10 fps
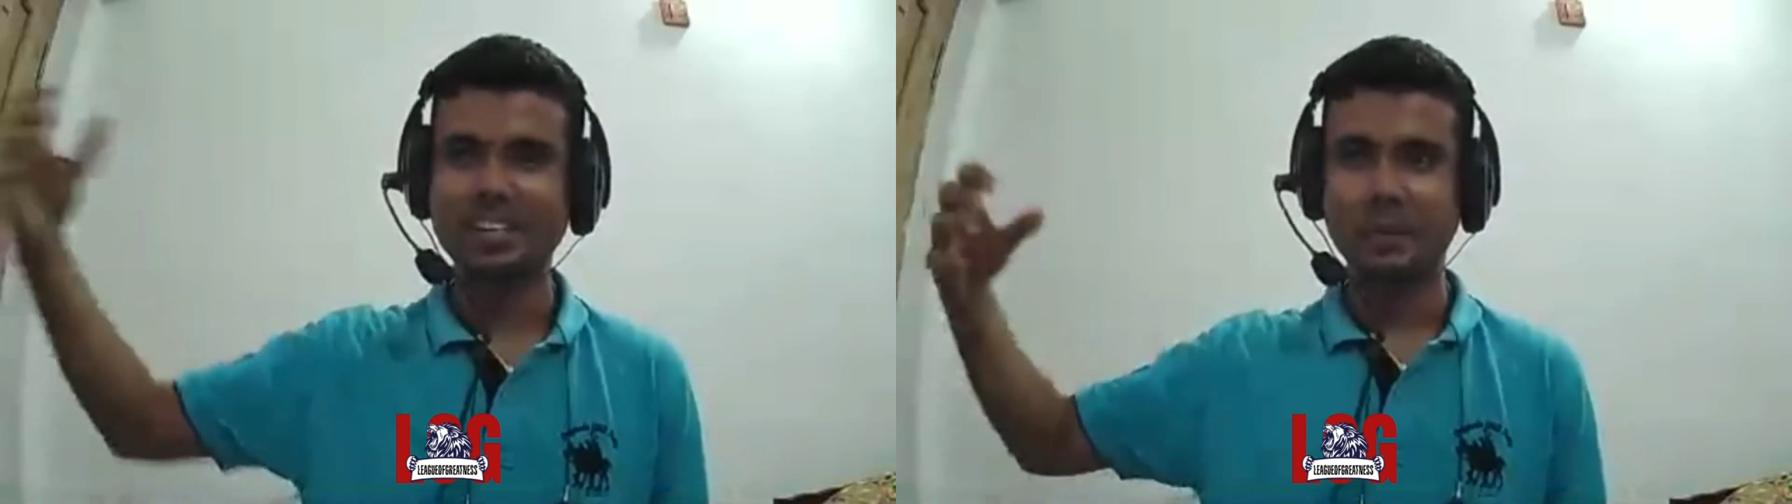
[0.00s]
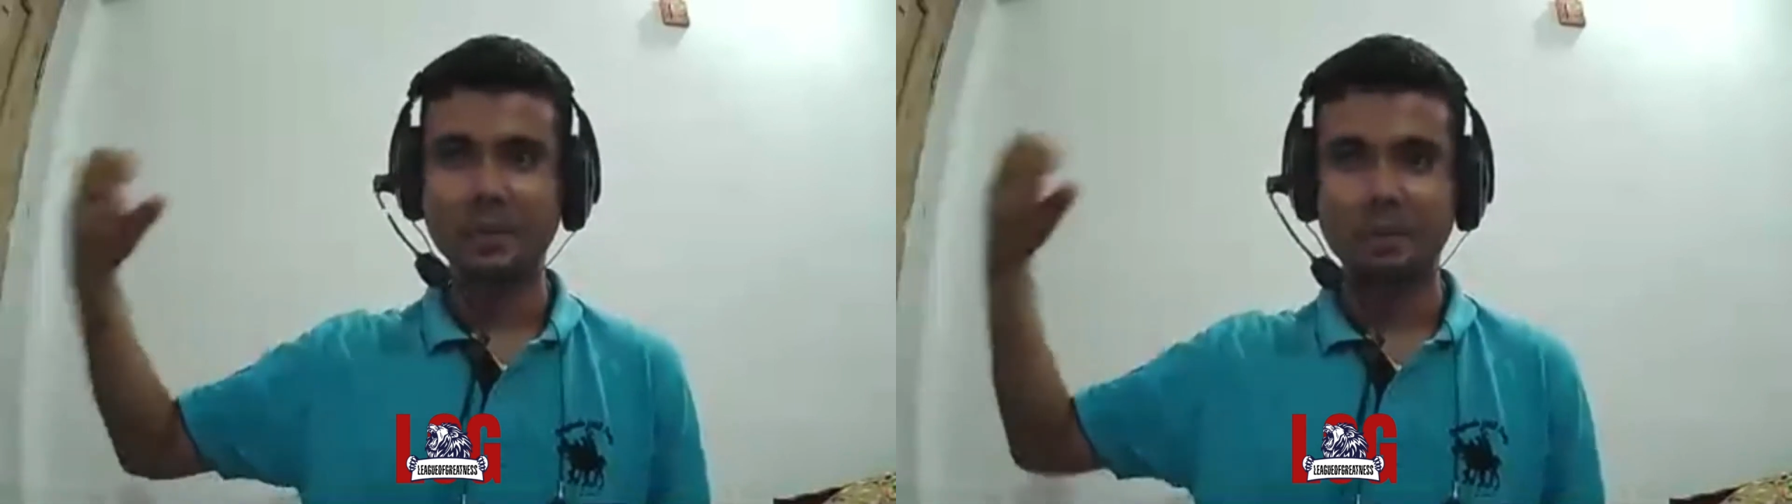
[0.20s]

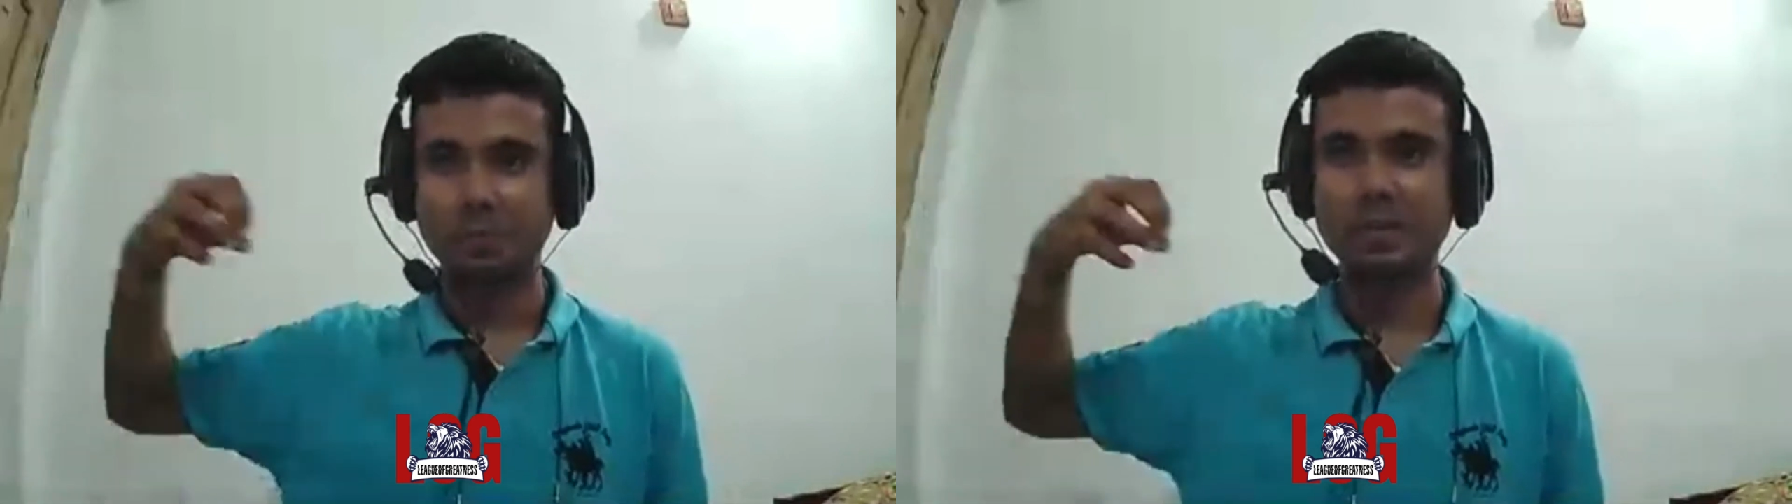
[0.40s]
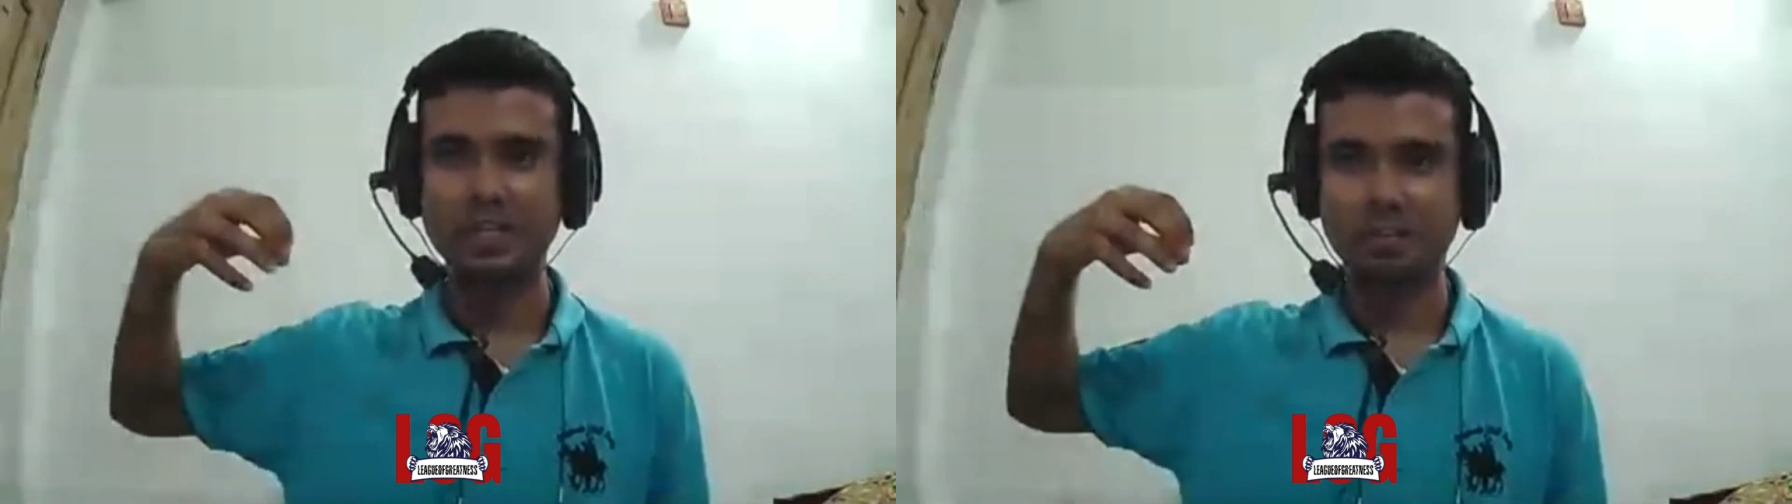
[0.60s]
really
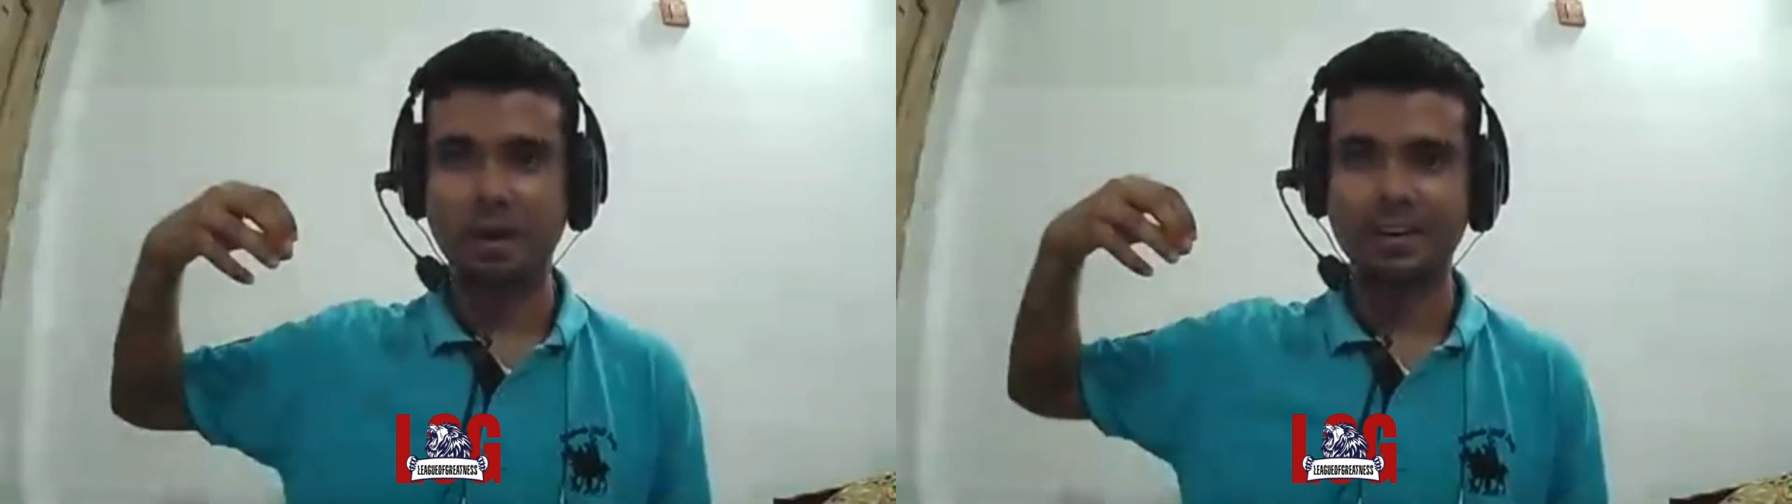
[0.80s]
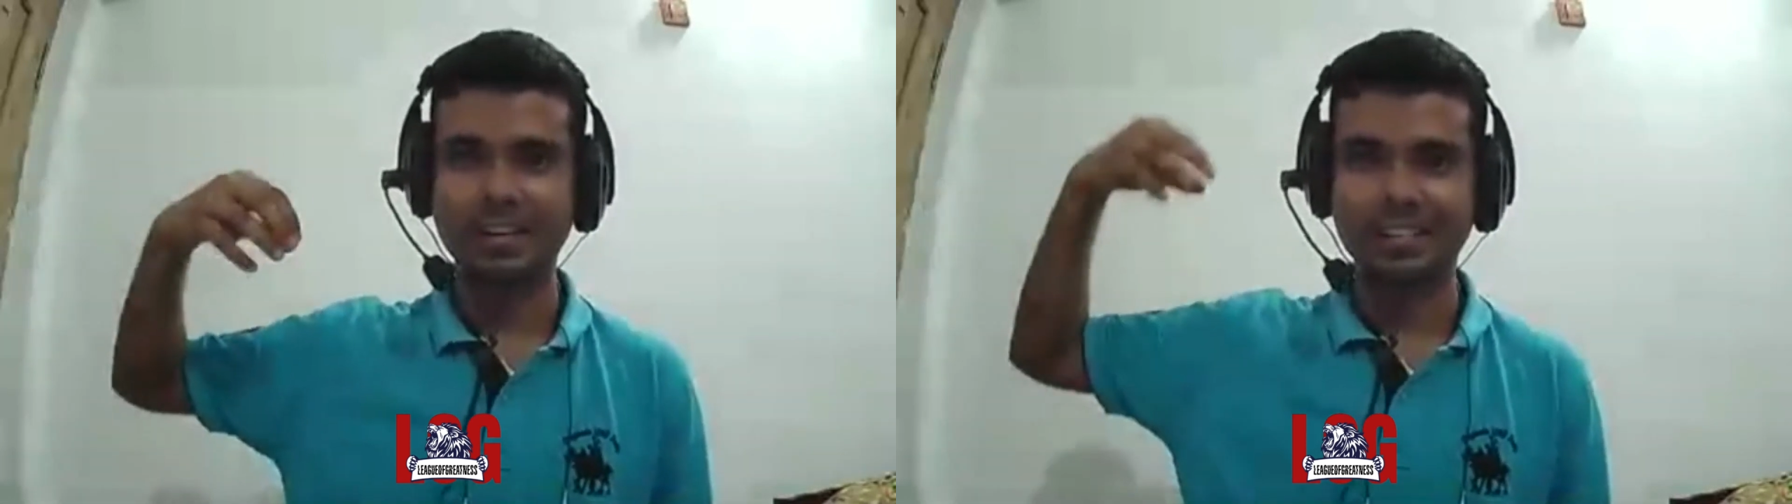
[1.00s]
preach about.